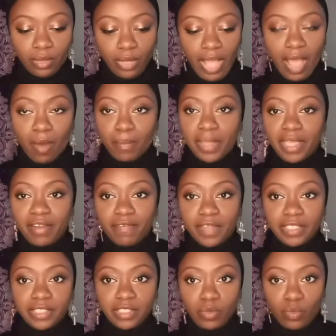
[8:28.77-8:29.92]
how
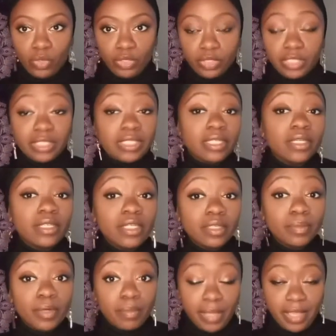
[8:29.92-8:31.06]
manifesting works.
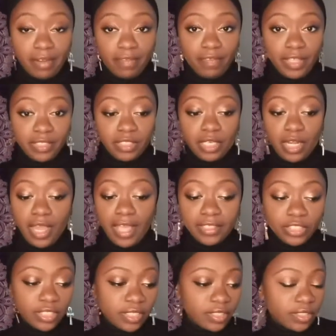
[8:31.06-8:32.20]
Deliberate manifesting,
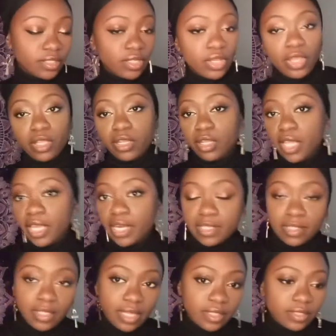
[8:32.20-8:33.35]
not just letting
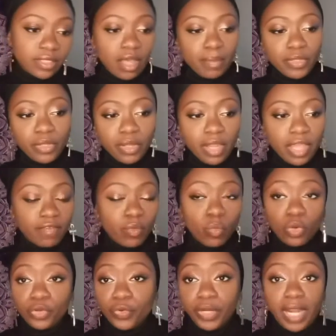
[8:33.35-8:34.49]
things come in your life and
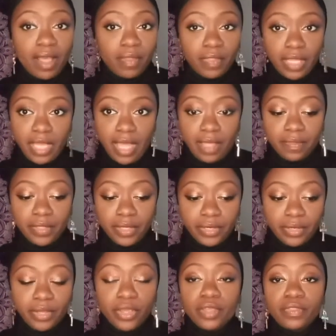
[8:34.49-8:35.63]
wondering how they got there.